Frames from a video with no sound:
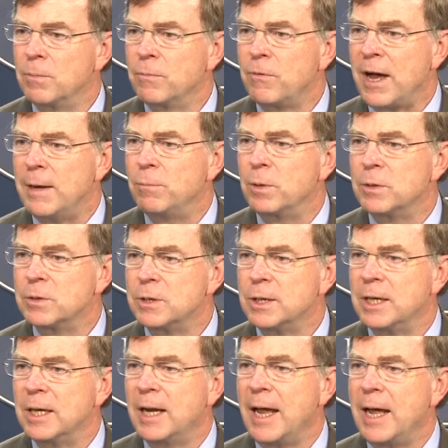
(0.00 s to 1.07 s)
vibrant
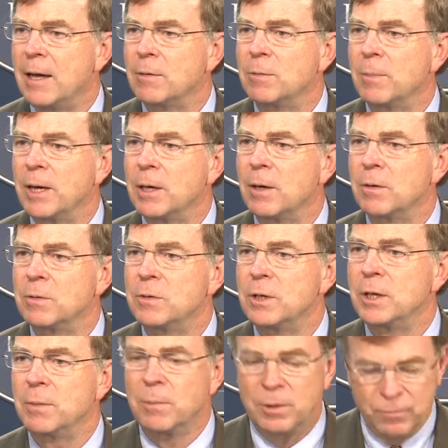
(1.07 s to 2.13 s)
city and how to make our
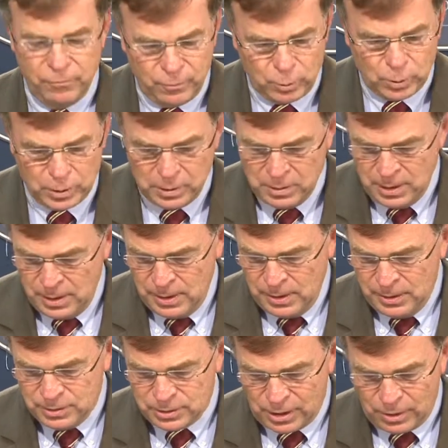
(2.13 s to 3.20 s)
city move forward.
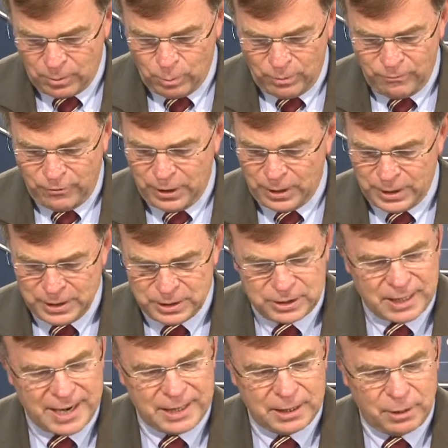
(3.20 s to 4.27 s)
So we're very
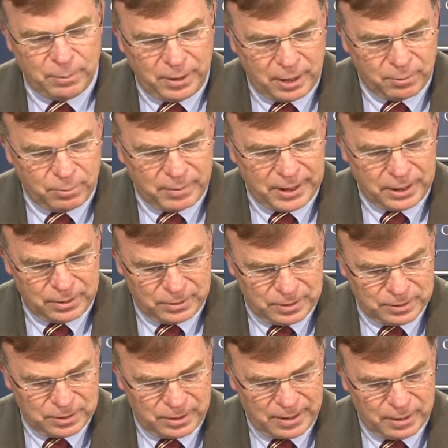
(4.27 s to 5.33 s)
excited to be able to make
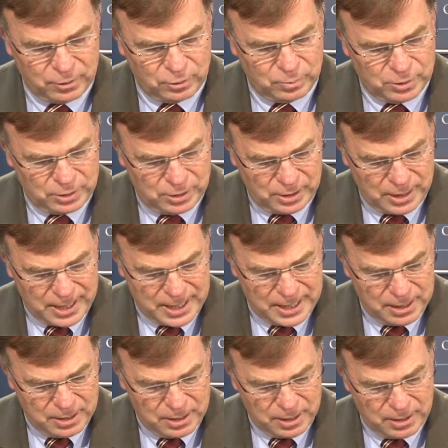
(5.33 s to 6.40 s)
this announcement
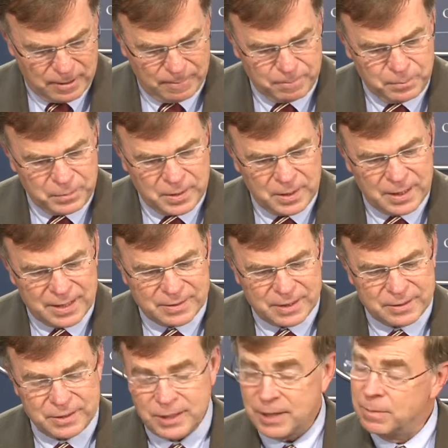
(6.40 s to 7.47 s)
today. As I
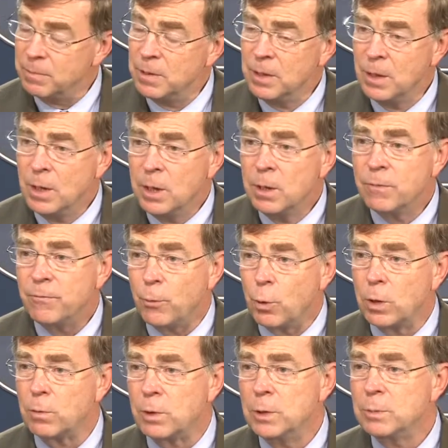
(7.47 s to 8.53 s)
said,
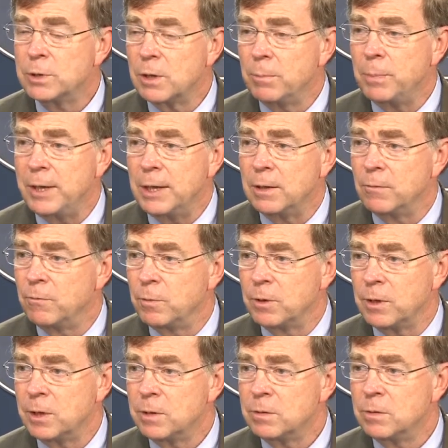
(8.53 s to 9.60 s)
4 groups competed for
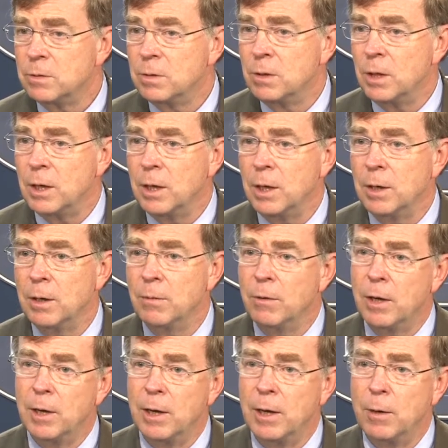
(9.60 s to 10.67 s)
this, and
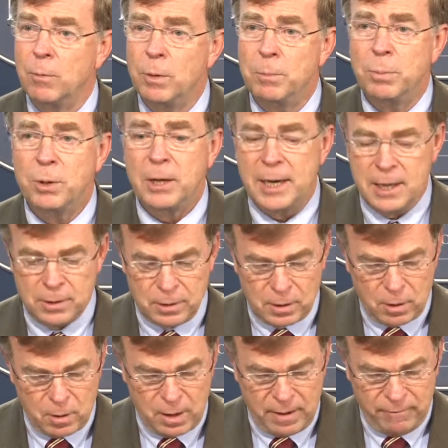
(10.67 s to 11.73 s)
we put out the
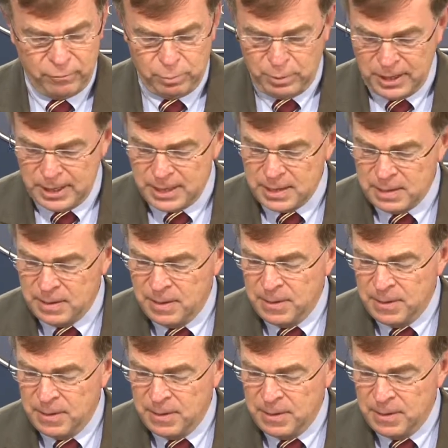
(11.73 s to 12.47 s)
RFP